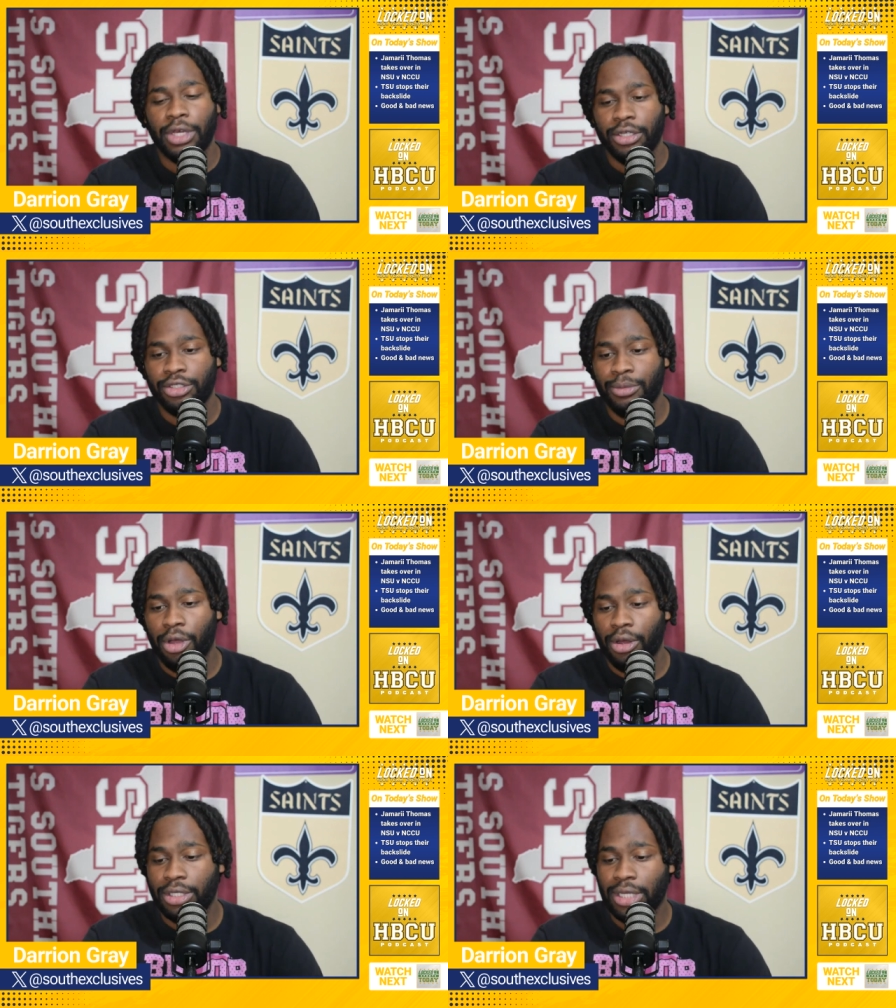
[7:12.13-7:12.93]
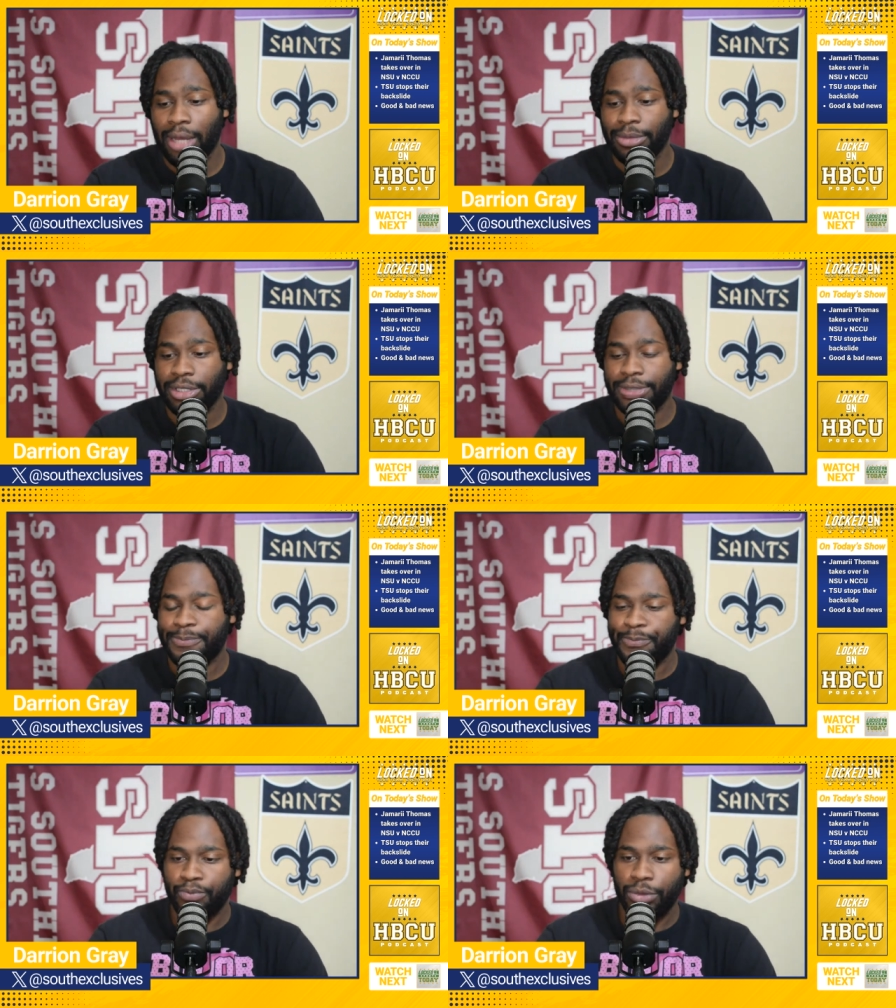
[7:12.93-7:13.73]
Jamarii Thomas.
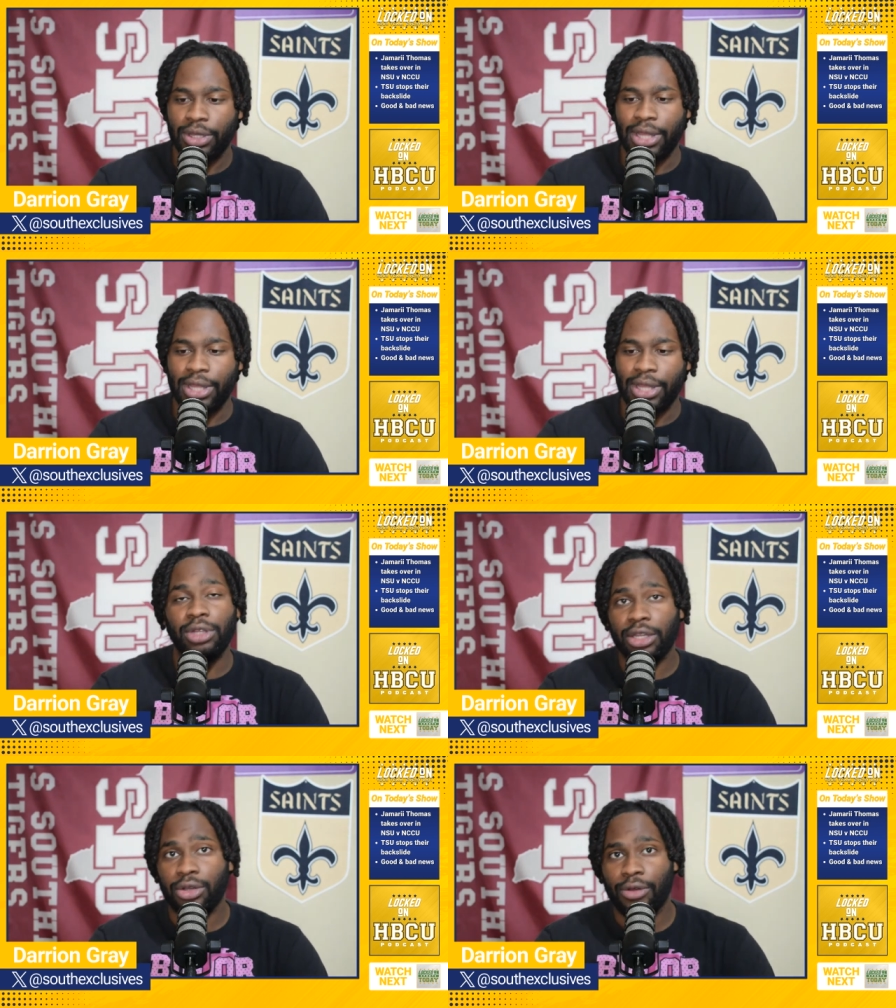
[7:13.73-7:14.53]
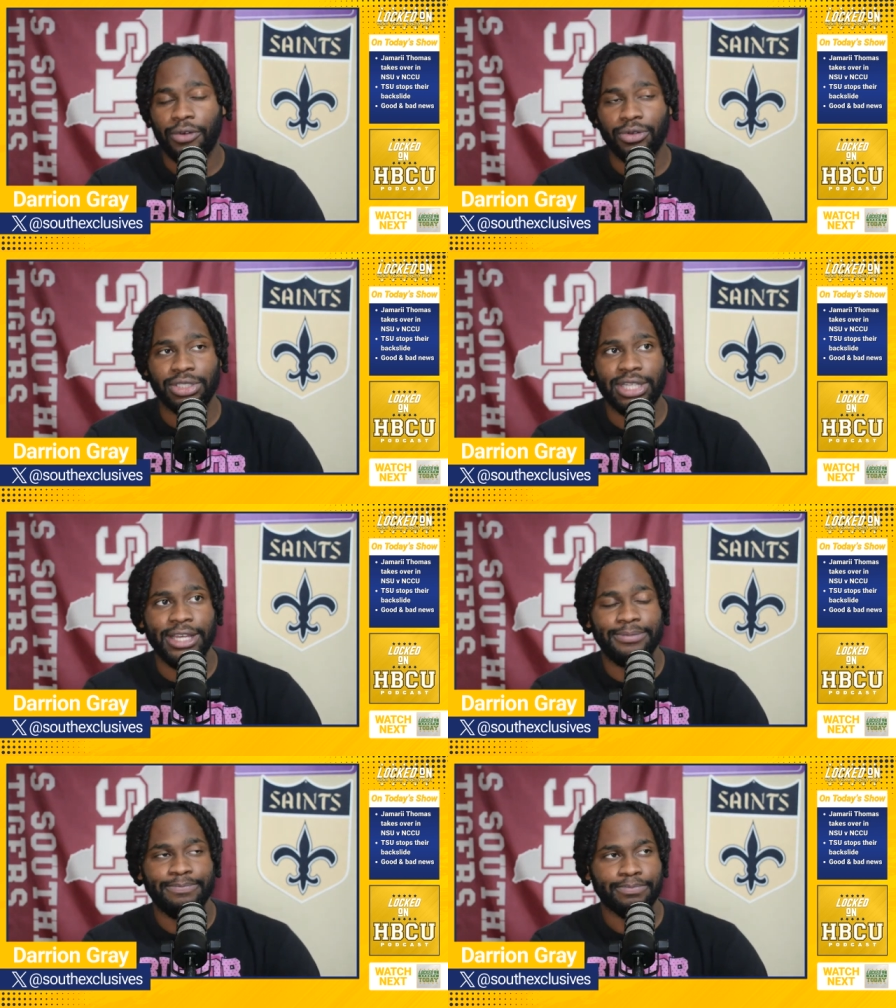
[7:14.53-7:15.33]
Now, when you look at Norfolk
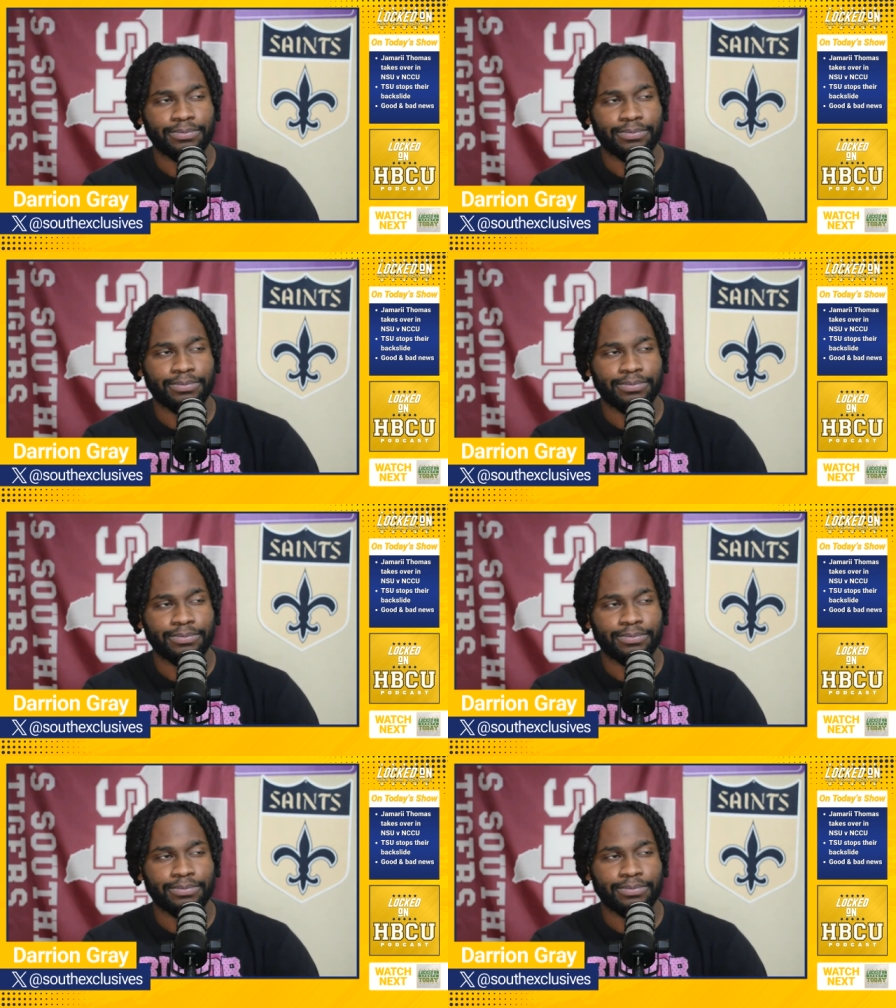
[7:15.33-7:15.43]
State,